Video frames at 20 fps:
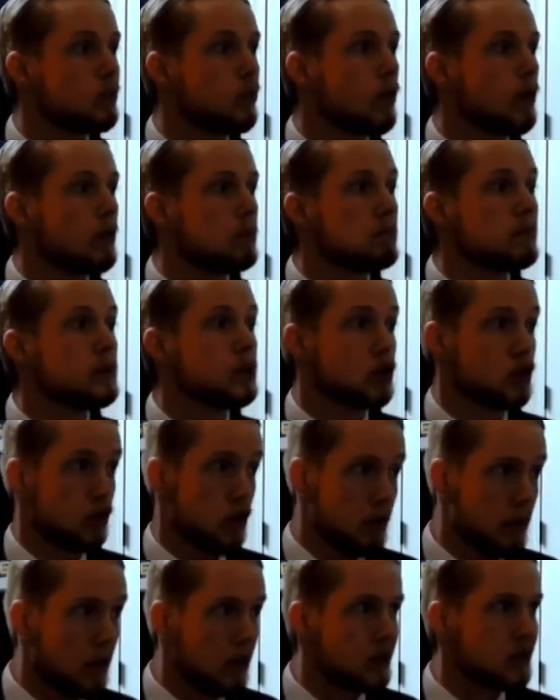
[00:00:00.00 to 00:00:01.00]
will
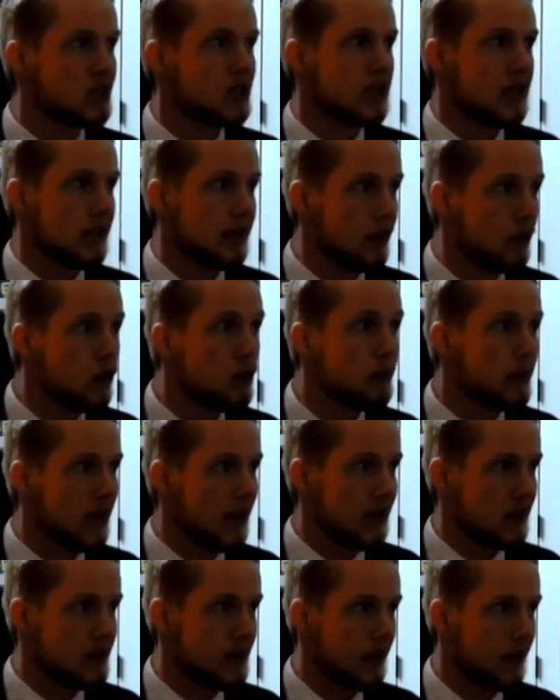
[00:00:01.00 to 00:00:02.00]
supersede human
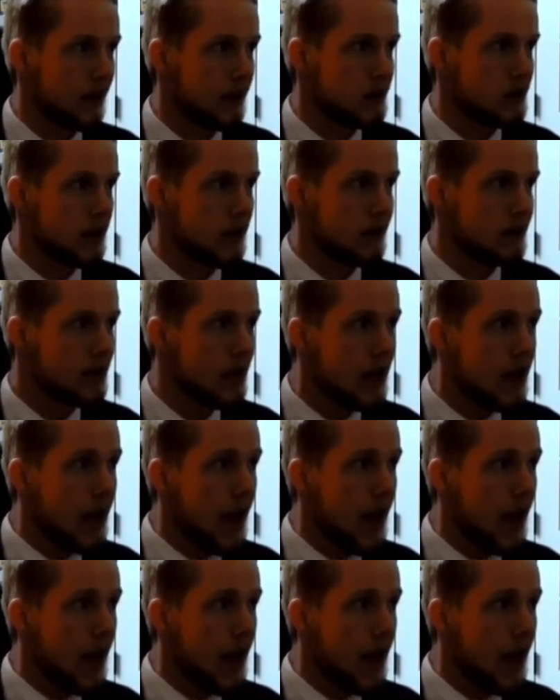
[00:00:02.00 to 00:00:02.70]
intelligence.